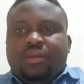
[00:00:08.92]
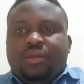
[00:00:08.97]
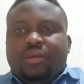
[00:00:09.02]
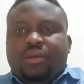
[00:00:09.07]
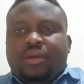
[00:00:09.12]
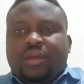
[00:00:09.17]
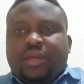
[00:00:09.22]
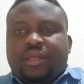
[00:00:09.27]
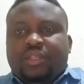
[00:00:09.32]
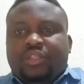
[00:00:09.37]

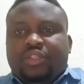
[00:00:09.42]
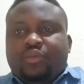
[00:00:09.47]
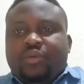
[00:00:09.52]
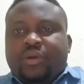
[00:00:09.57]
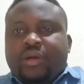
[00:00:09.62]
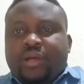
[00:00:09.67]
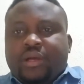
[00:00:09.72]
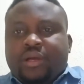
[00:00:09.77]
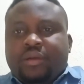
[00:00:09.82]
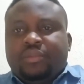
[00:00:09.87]
Okay, so
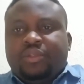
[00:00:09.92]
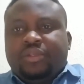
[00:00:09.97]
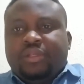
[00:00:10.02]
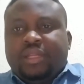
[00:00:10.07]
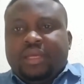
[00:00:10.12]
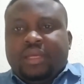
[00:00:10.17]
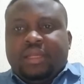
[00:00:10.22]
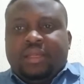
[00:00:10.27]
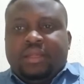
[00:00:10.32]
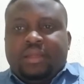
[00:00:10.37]
welcome
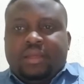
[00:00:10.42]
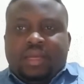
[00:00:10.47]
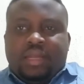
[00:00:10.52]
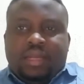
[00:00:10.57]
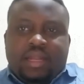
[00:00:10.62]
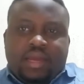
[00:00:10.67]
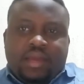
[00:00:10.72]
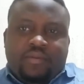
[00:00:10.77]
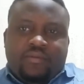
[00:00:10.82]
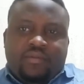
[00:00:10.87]
today. I'd
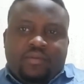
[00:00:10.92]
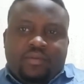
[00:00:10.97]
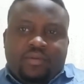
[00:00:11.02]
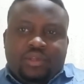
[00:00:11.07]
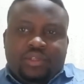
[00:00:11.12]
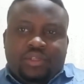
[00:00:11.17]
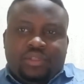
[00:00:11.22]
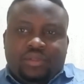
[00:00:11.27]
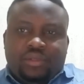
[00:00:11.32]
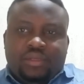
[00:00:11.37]
like for
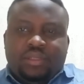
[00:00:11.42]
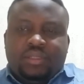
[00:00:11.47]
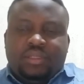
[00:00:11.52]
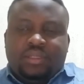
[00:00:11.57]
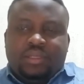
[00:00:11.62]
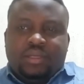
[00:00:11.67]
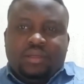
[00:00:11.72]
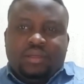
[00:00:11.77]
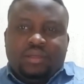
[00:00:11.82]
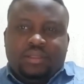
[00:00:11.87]
us to
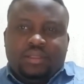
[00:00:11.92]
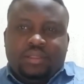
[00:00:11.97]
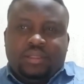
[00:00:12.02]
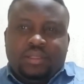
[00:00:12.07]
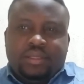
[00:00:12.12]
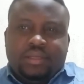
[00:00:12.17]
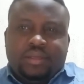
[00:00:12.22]
discuss